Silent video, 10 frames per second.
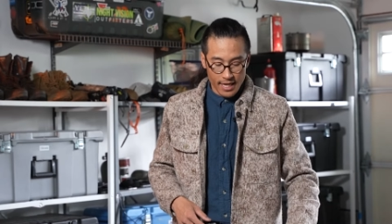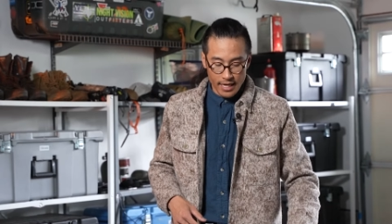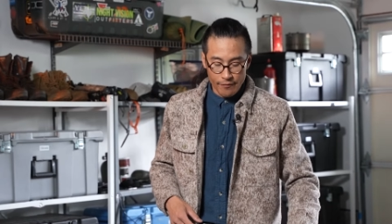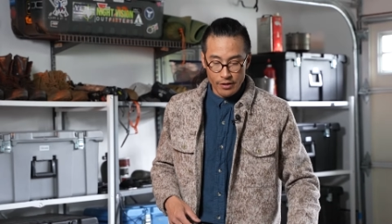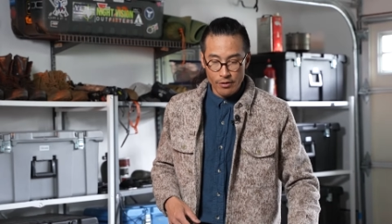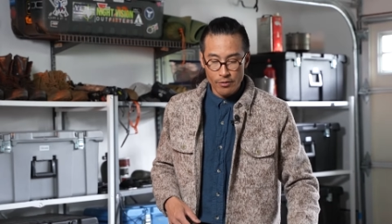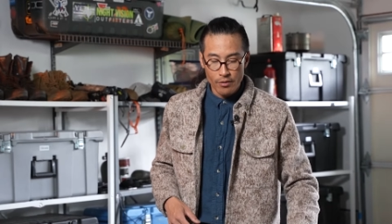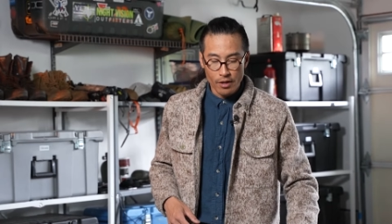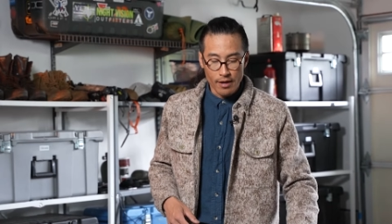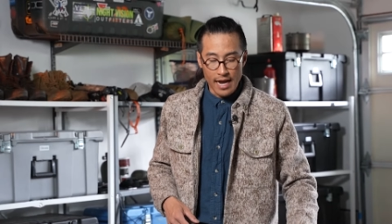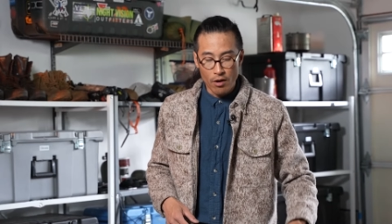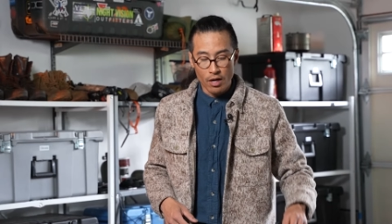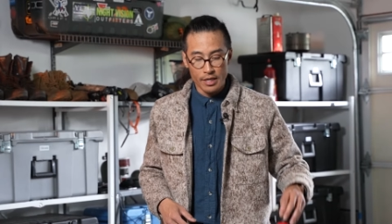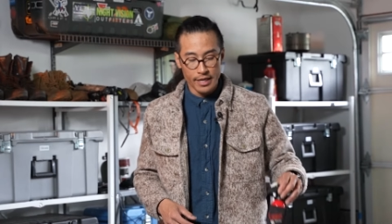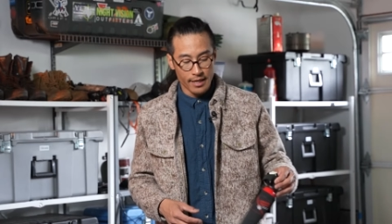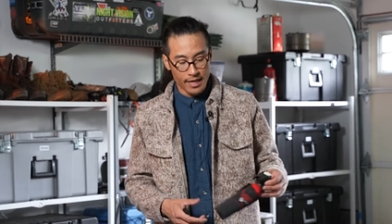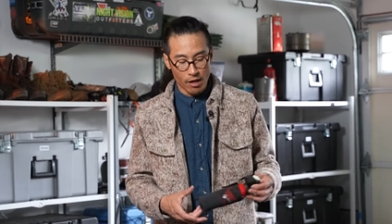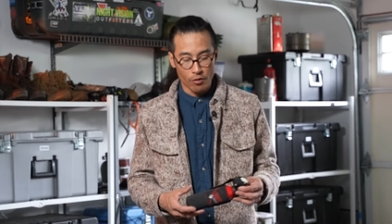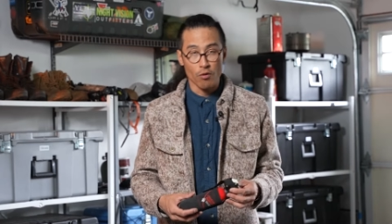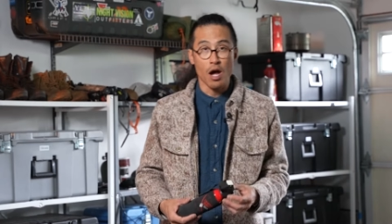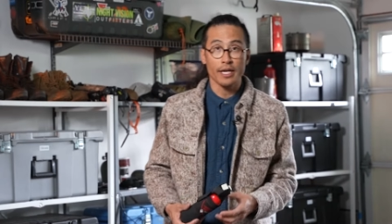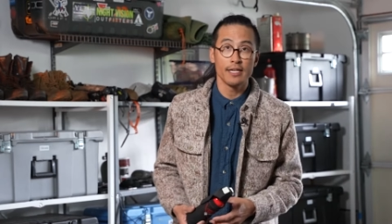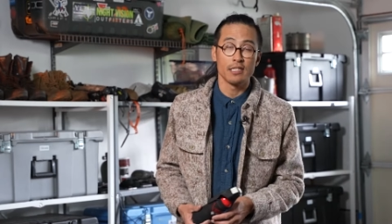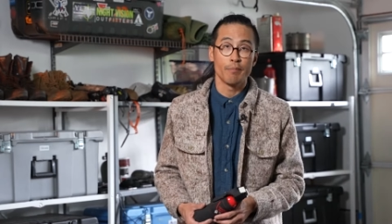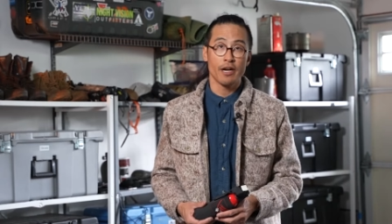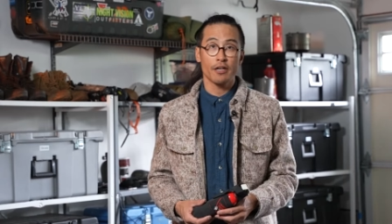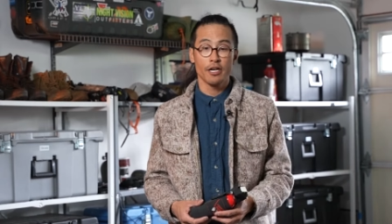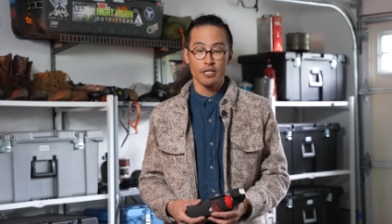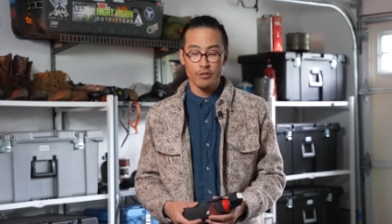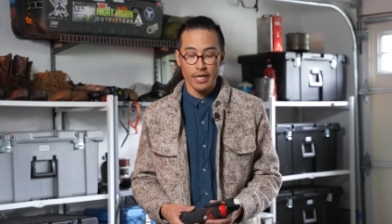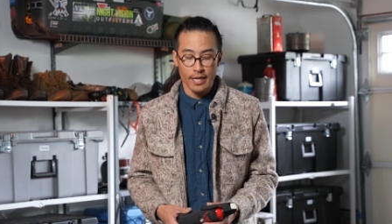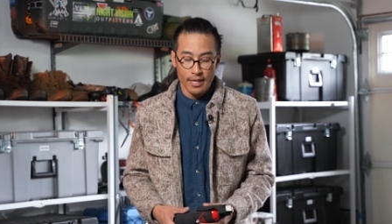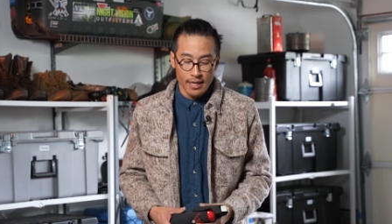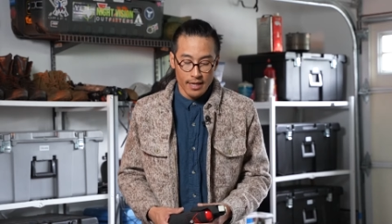if you are out hunting out in the Rockies and bear country,